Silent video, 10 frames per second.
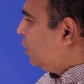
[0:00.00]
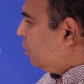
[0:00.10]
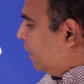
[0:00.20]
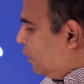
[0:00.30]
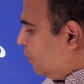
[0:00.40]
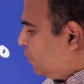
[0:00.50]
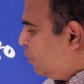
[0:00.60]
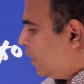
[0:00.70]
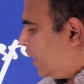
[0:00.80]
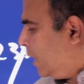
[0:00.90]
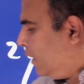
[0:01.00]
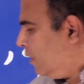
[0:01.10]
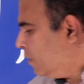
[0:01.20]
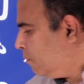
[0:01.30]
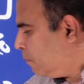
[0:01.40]
the value of
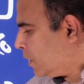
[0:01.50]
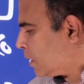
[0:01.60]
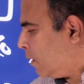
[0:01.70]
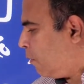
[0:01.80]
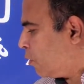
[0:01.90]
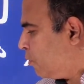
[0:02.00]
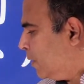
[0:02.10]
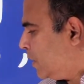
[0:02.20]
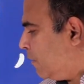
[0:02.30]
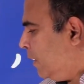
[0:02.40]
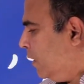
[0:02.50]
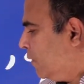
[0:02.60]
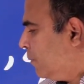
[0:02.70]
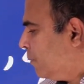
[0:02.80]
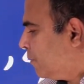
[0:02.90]
200n must come out to be
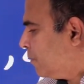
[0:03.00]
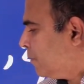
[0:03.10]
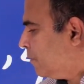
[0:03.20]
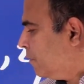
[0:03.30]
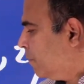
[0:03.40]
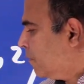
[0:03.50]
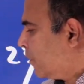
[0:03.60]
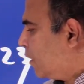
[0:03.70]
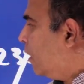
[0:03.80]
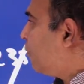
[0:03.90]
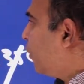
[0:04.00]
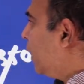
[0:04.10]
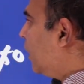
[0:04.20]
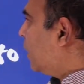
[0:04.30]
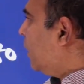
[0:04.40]

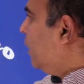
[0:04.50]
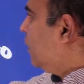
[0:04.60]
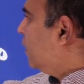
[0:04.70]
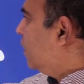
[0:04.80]
1400.